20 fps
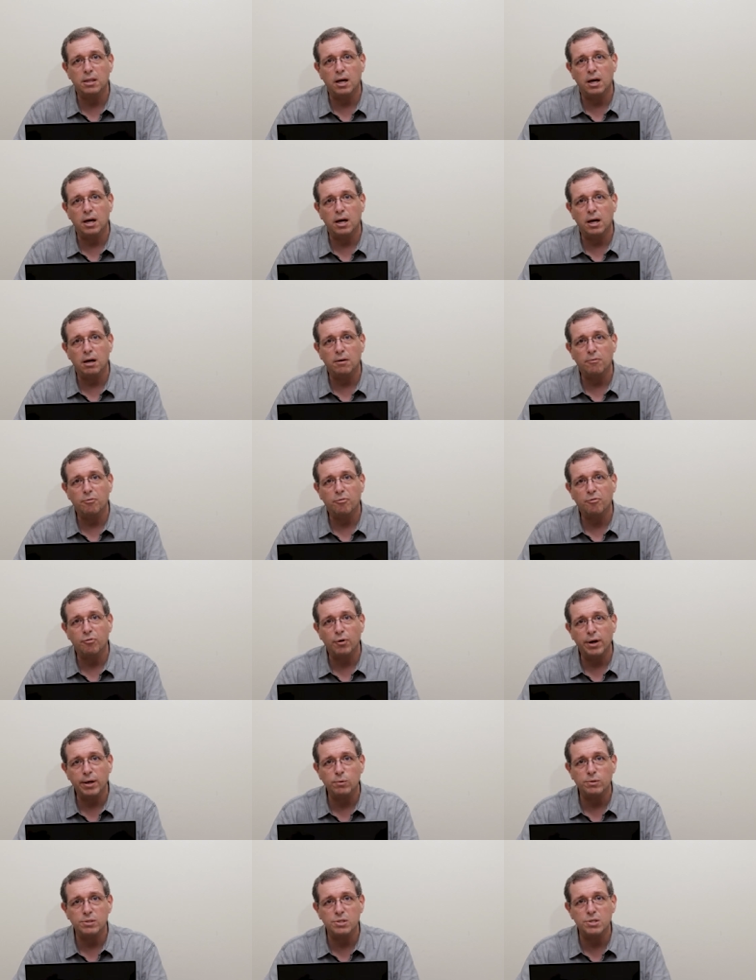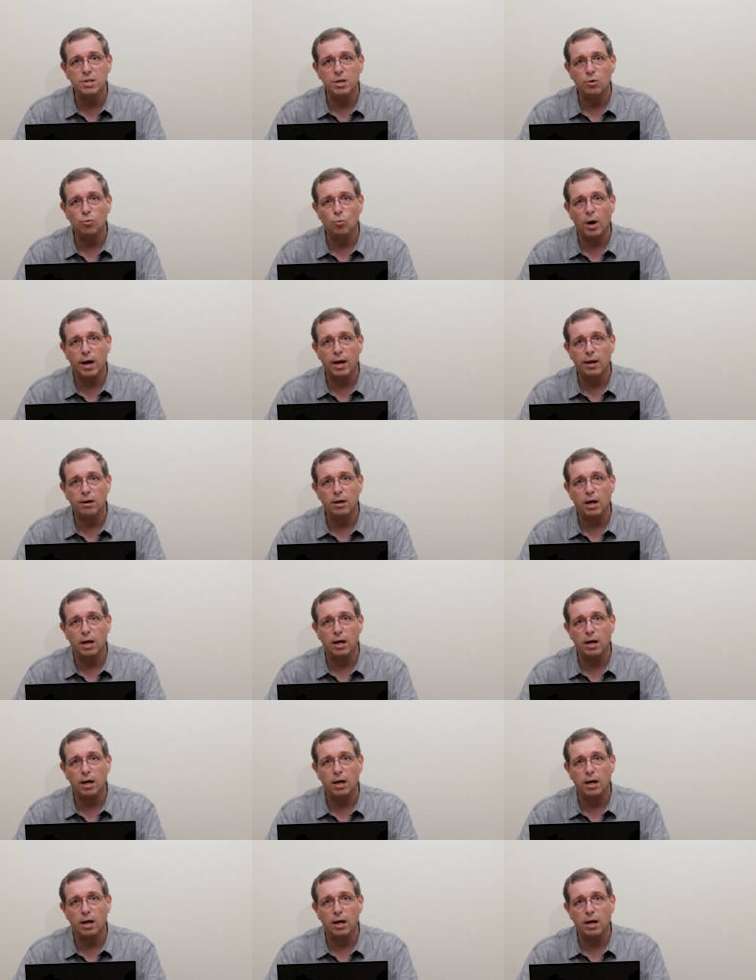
the frequency what,